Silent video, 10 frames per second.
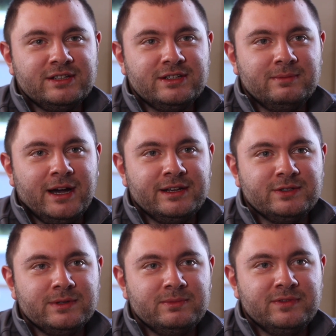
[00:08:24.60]
a C-
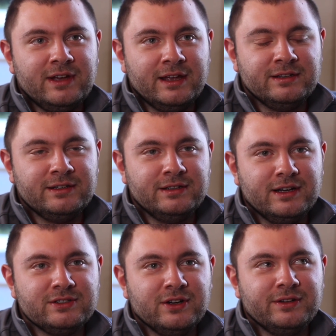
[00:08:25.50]
when the movie ended.
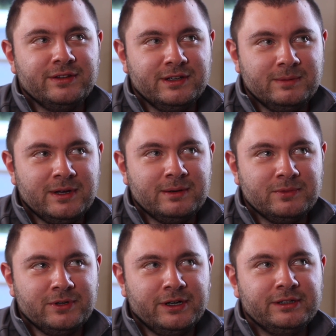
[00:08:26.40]
I started thinking about it
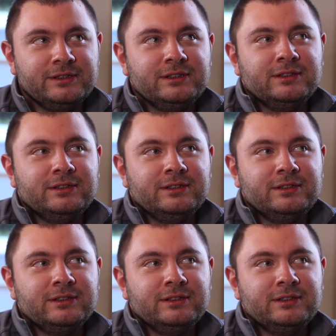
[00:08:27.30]
more.